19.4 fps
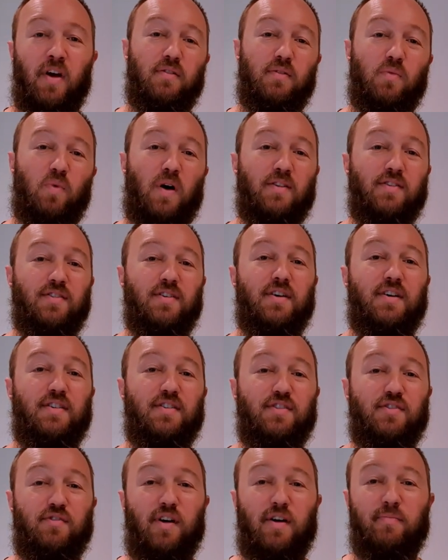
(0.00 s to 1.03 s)
Once I had
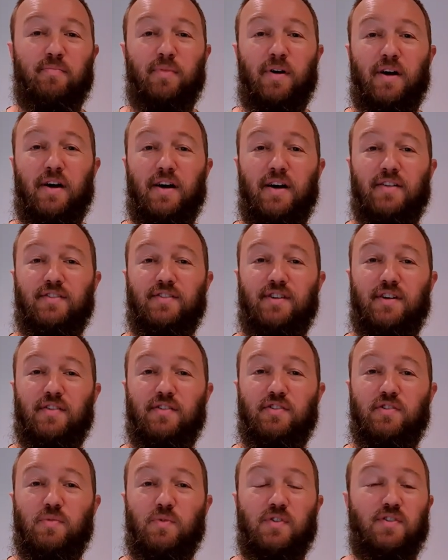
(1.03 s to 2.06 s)
scrubbed my hard
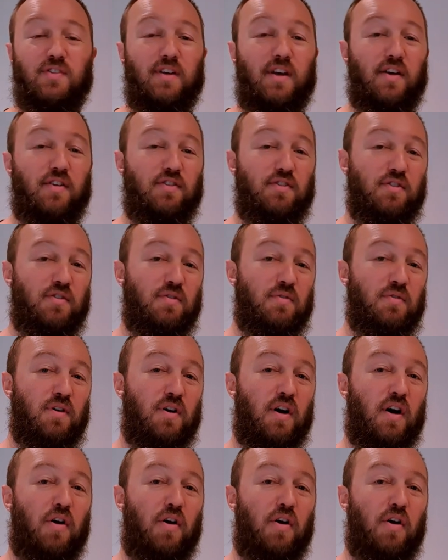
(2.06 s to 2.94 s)
seltzer with CO2,